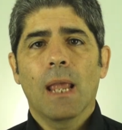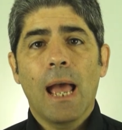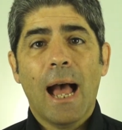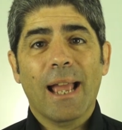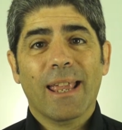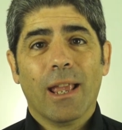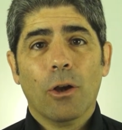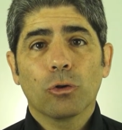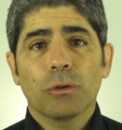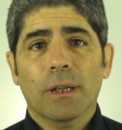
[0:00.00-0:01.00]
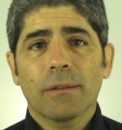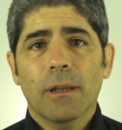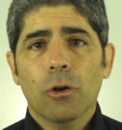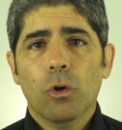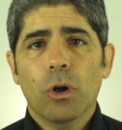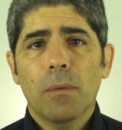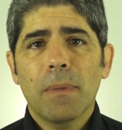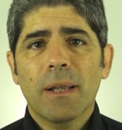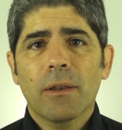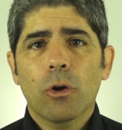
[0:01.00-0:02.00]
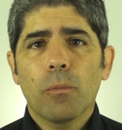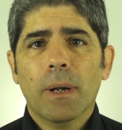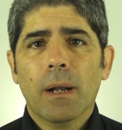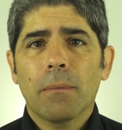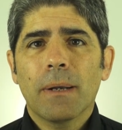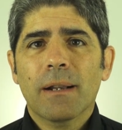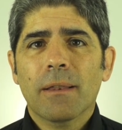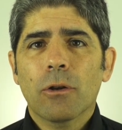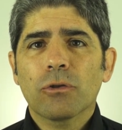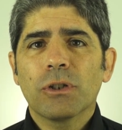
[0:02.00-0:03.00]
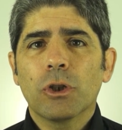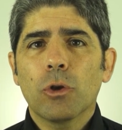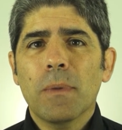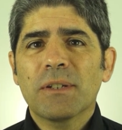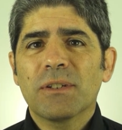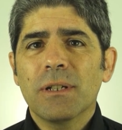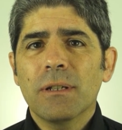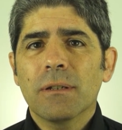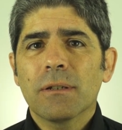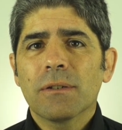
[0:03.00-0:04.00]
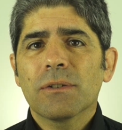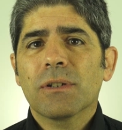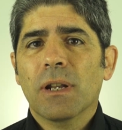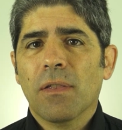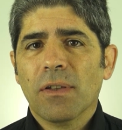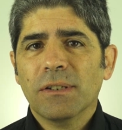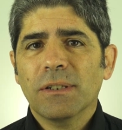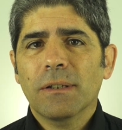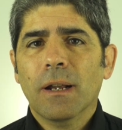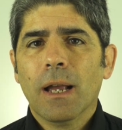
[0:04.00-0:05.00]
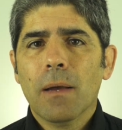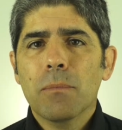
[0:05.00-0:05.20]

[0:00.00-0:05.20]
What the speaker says: Contact your doctor as a matter of urgency if you have severe eye pain,